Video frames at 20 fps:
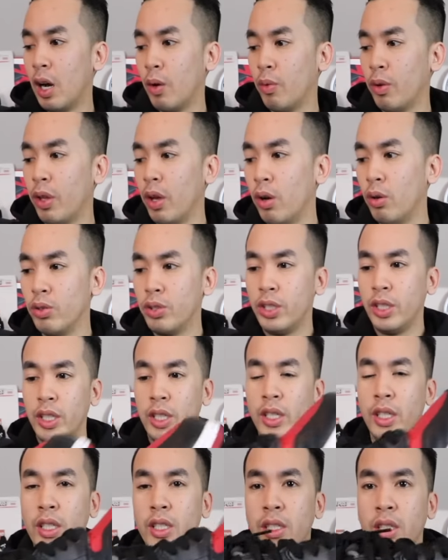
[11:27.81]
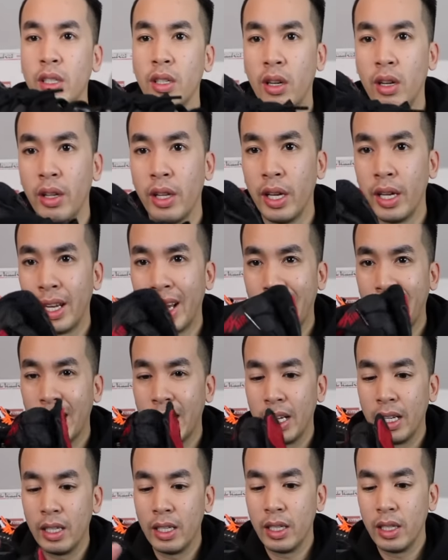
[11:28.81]
With OGs and all that, I
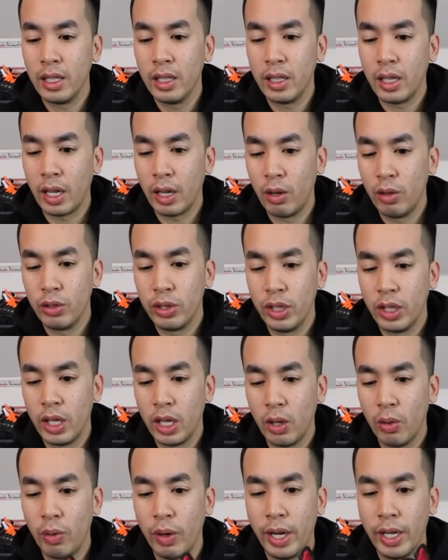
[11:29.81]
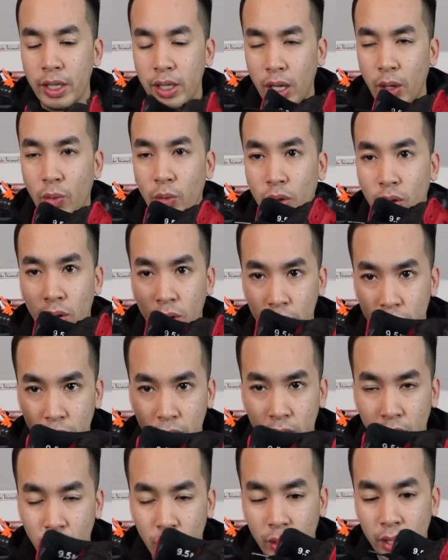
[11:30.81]
kind of like OG colorways, like real OG
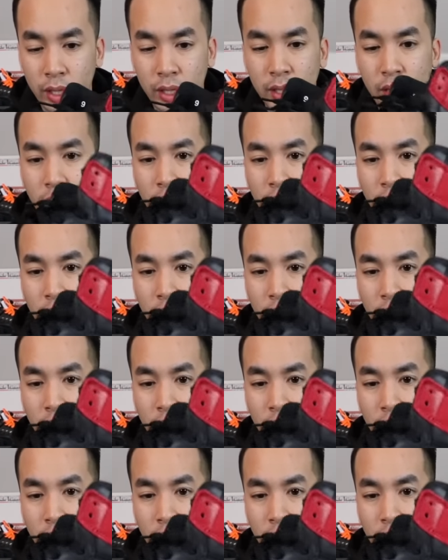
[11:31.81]
colorways.